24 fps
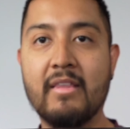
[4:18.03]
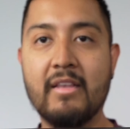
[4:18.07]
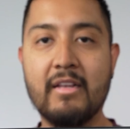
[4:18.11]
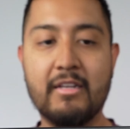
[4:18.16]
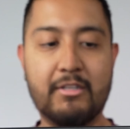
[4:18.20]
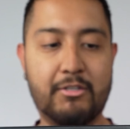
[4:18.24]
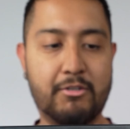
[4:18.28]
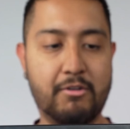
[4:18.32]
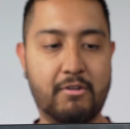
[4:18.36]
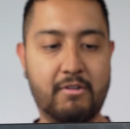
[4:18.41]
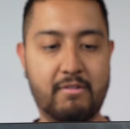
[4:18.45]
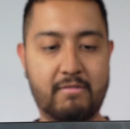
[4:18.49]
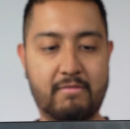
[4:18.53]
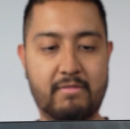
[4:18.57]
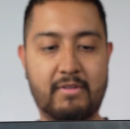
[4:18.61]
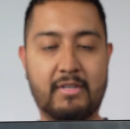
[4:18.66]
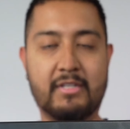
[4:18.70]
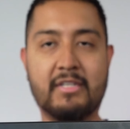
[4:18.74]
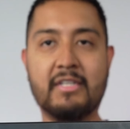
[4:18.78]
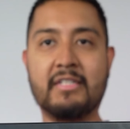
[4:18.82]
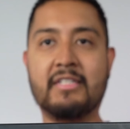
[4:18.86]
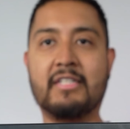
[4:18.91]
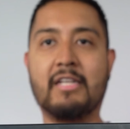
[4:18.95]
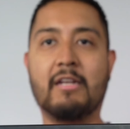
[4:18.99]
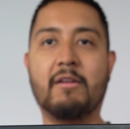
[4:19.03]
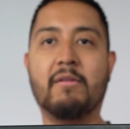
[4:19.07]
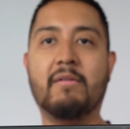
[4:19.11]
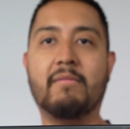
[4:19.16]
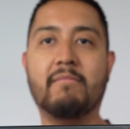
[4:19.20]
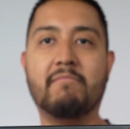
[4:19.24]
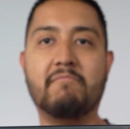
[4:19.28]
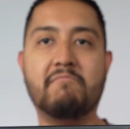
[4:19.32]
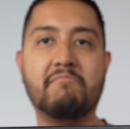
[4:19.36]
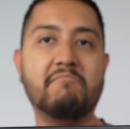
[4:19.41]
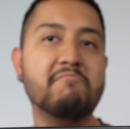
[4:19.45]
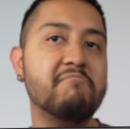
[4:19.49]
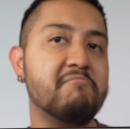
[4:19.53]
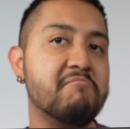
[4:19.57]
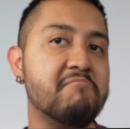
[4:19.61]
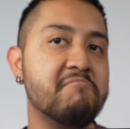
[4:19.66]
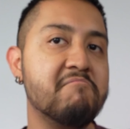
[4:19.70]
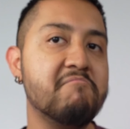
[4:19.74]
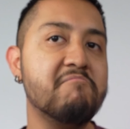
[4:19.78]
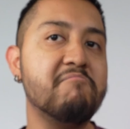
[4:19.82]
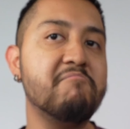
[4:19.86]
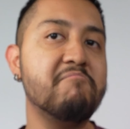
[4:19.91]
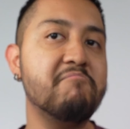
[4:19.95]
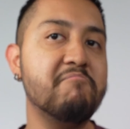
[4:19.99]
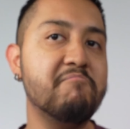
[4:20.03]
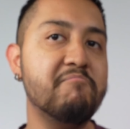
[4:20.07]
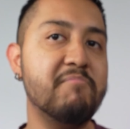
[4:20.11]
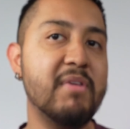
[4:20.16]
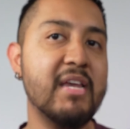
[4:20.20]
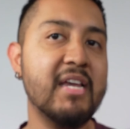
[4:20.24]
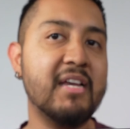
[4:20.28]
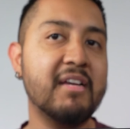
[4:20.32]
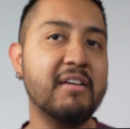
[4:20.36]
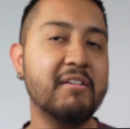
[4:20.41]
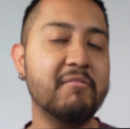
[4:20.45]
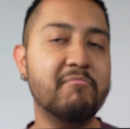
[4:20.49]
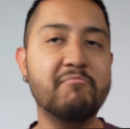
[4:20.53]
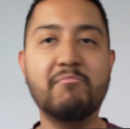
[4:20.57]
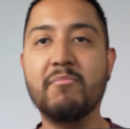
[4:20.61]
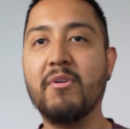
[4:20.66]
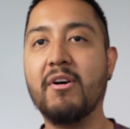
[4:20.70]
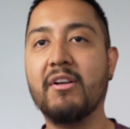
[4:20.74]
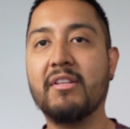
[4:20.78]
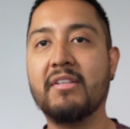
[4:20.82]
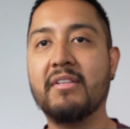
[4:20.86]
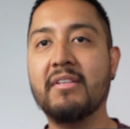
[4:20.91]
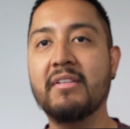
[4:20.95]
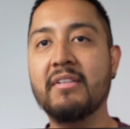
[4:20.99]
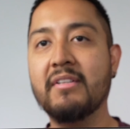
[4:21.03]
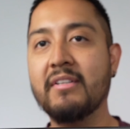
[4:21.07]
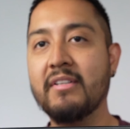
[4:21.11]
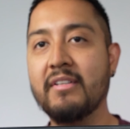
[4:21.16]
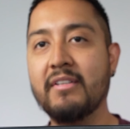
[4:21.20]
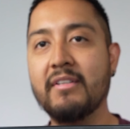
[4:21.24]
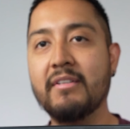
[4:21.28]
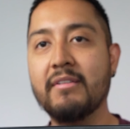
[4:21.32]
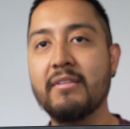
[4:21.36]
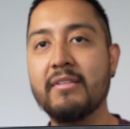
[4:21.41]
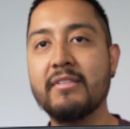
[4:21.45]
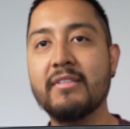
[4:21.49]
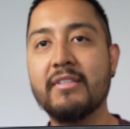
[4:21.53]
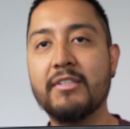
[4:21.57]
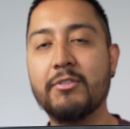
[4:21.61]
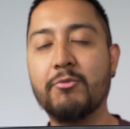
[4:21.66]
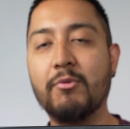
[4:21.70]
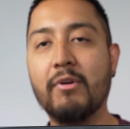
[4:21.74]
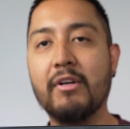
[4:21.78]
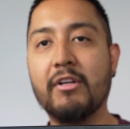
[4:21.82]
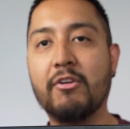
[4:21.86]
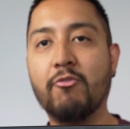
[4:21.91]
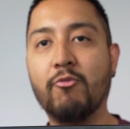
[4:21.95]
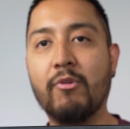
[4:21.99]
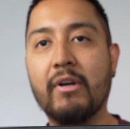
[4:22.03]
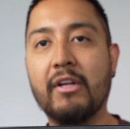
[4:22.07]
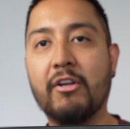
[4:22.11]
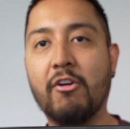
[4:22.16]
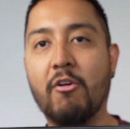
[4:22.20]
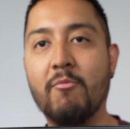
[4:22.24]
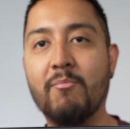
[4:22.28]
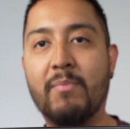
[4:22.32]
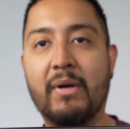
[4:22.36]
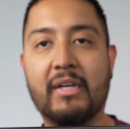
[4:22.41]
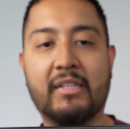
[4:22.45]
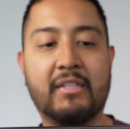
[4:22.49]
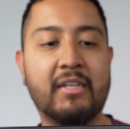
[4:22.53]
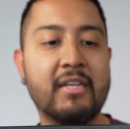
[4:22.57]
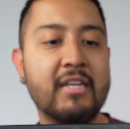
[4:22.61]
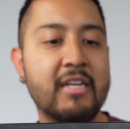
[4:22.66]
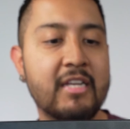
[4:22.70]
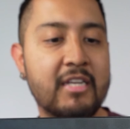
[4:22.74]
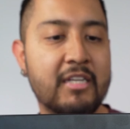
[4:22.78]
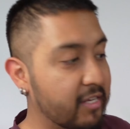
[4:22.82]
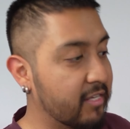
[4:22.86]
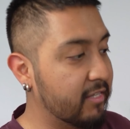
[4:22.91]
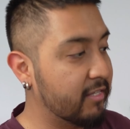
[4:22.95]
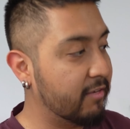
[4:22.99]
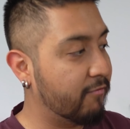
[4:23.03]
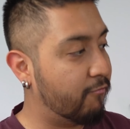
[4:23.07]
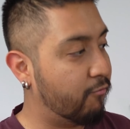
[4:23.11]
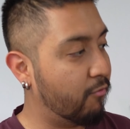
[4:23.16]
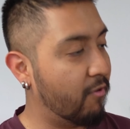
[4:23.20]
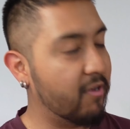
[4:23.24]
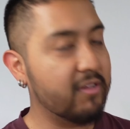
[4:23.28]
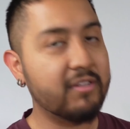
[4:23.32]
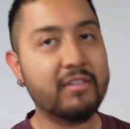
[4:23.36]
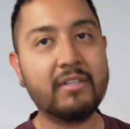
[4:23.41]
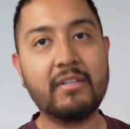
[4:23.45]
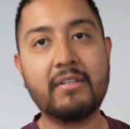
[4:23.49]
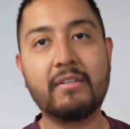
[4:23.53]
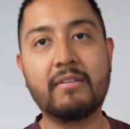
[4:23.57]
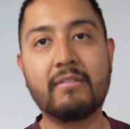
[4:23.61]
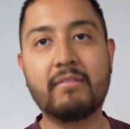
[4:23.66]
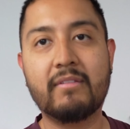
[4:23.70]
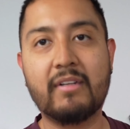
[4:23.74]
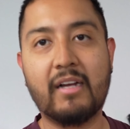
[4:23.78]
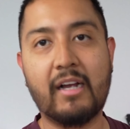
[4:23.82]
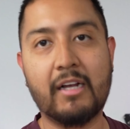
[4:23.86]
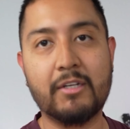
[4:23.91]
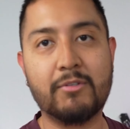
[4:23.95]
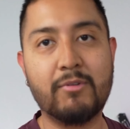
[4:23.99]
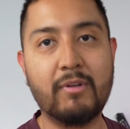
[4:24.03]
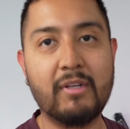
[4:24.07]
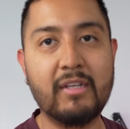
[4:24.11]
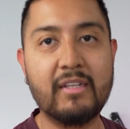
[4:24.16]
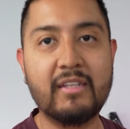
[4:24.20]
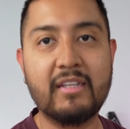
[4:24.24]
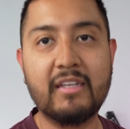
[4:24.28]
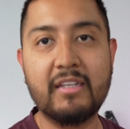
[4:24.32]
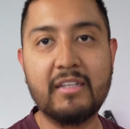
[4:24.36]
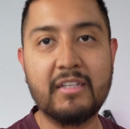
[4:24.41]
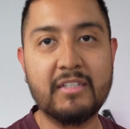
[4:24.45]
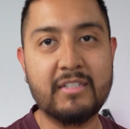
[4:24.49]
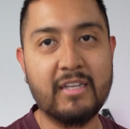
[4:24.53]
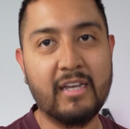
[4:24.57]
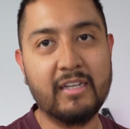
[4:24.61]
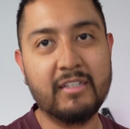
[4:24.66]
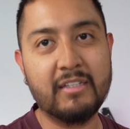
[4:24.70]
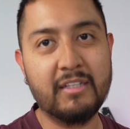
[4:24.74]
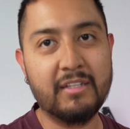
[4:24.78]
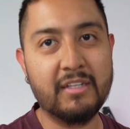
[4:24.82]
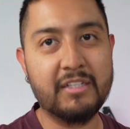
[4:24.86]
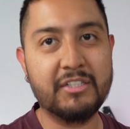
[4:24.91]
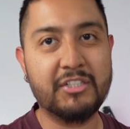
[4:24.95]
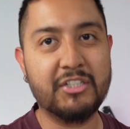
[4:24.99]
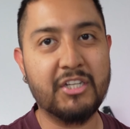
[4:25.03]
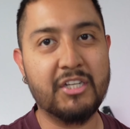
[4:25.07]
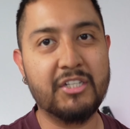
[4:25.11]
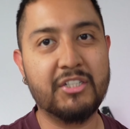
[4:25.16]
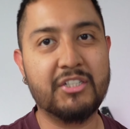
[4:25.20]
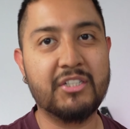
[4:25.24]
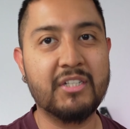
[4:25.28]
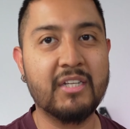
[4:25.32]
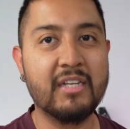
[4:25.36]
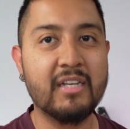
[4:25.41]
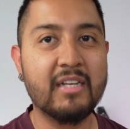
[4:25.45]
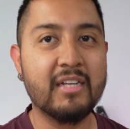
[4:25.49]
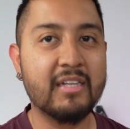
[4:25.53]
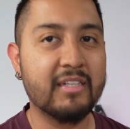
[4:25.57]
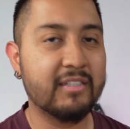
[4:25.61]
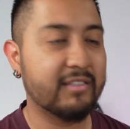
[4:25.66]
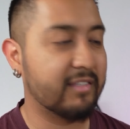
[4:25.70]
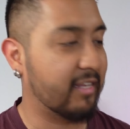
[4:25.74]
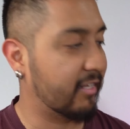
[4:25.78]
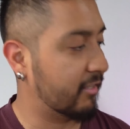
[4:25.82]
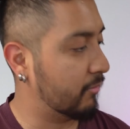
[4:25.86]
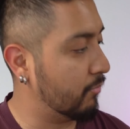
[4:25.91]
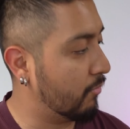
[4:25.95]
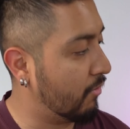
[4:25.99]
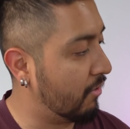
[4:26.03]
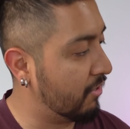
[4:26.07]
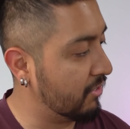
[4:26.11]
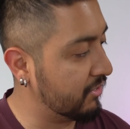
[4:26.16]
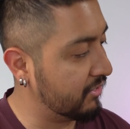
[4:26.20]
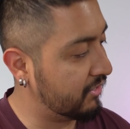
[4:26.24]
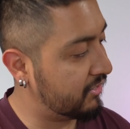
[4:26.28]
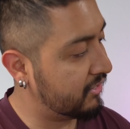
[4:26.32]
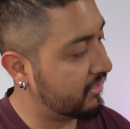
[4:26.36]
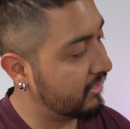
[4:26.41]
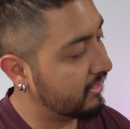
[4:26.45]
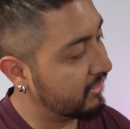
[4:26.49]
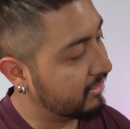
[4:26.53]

So it's still big, but it's really compact. In the front, actually the design didn't change that much.